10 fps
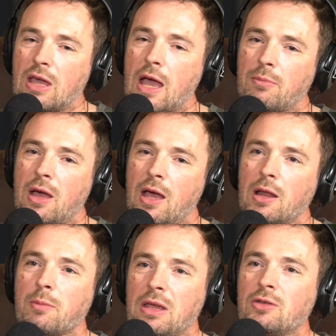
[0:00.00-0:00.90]
kept that. And
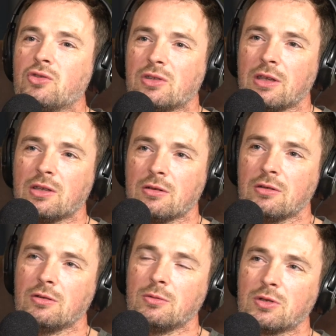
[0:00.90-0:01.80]
it'd be interesting
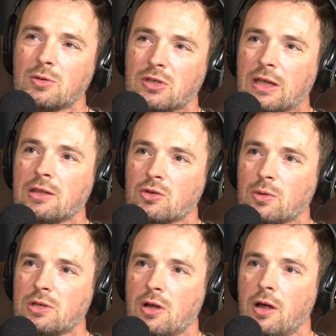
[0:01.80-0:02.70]
to stick it in the
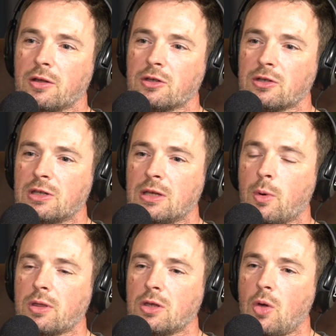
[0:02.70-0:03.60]
29 and to see
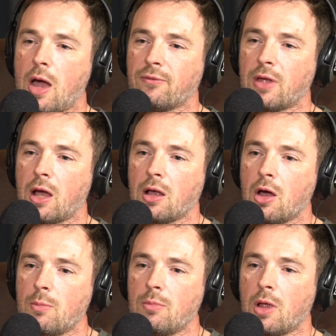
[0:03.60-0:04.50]
whether you have that
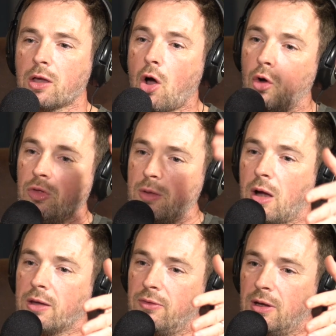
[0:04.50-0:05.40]
like on the
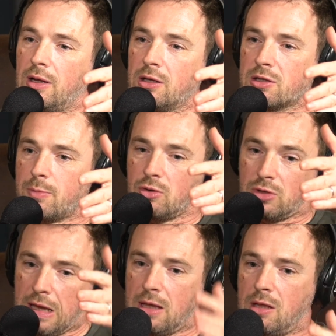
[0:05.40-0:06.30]
bike feeling as opposed
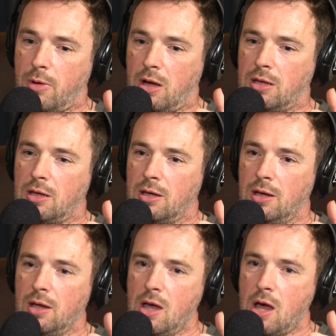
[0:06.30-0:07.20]
to in the bike,
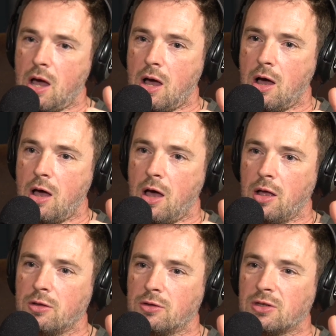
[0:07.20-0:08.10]

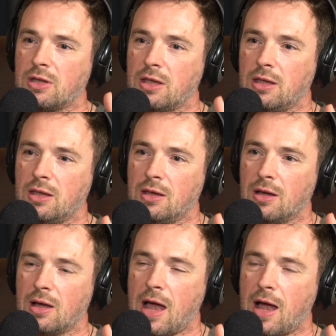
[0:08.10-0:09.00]
and to see
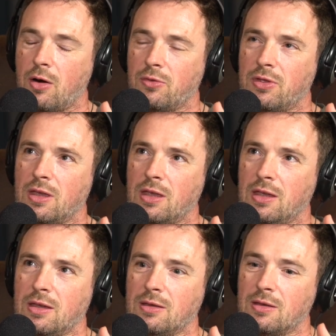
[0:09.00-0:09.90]
how
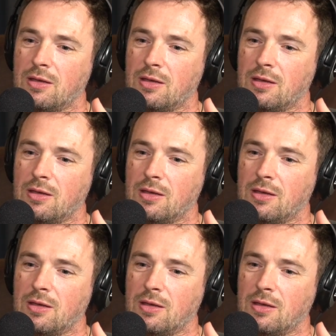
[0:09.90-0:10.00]
the